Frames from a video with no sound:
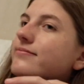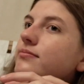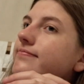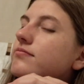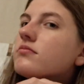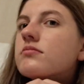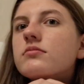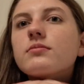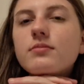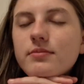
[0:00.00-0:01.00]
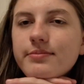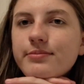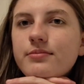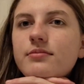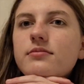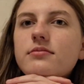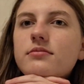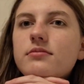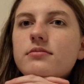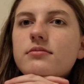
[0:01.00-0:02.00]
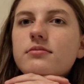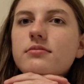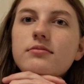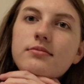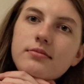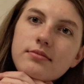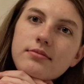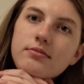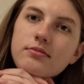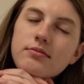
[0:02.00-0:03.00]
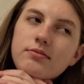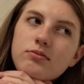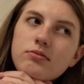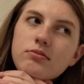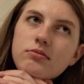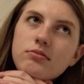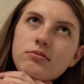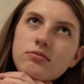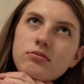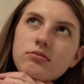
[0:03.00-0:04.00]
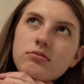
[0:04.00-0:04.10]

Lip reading: [no speech]